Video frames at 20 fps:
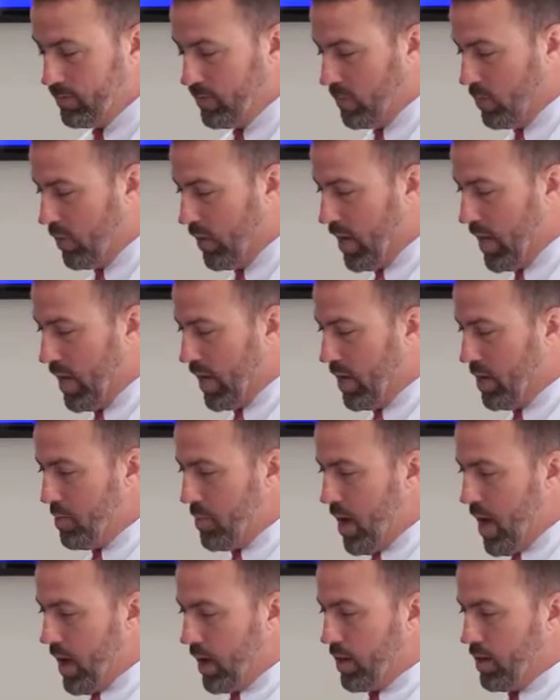And we can't get it
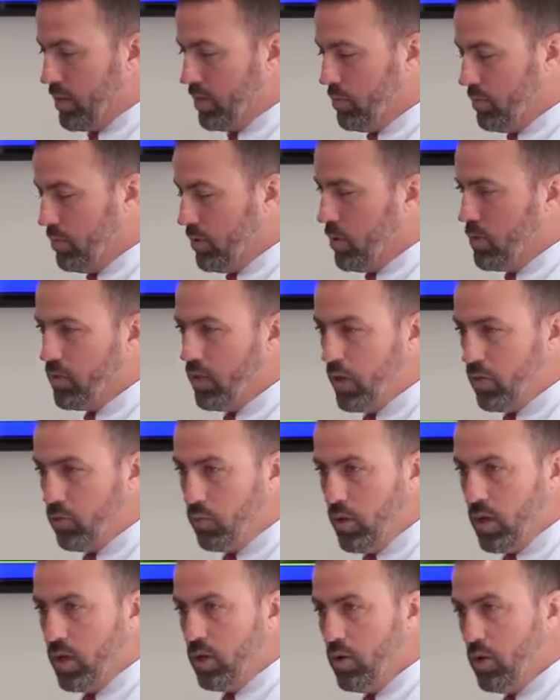back. But there are
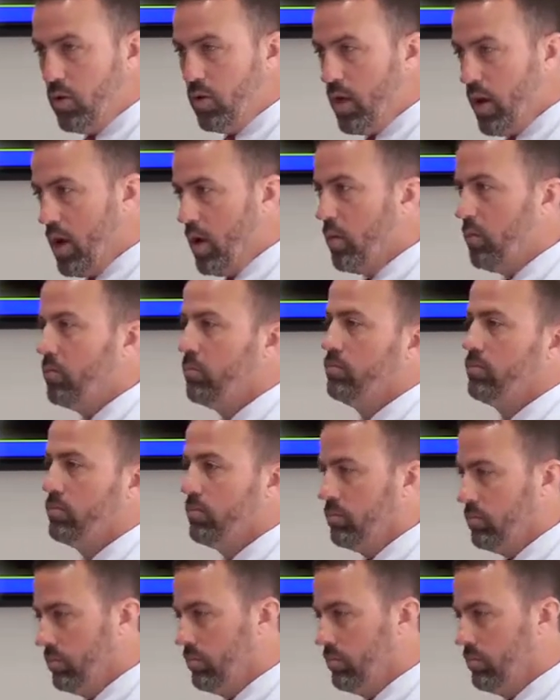things we can do to help